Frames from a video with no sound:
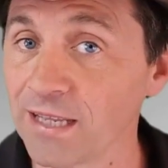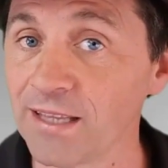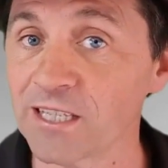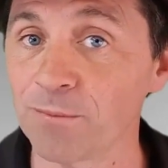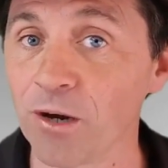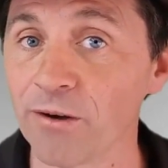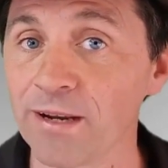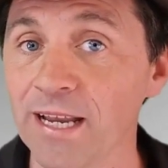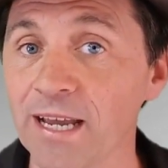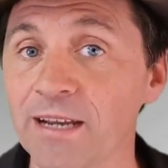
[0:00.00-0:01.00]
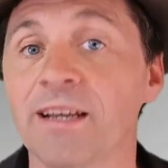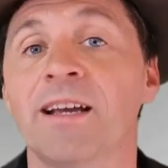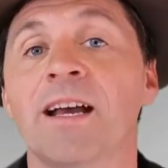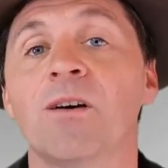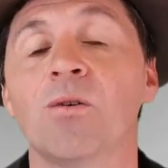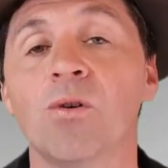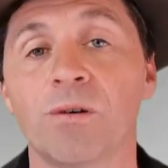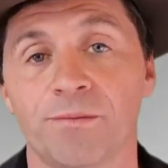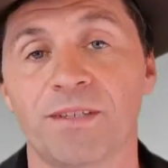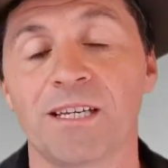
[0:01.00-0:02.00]
you the expiry date
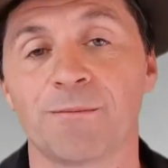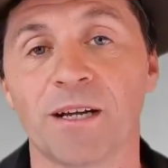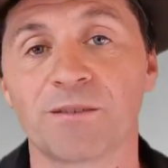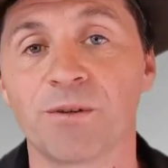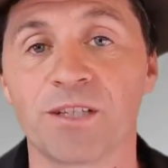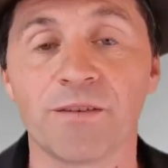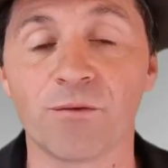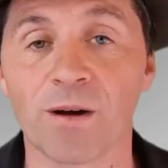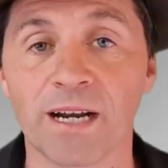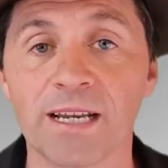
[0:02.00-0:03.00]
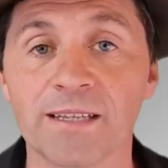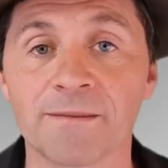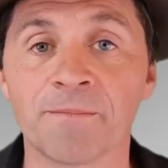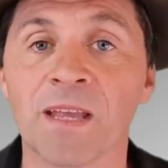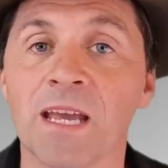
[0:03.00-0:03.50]
or 6 months, whichever one it is.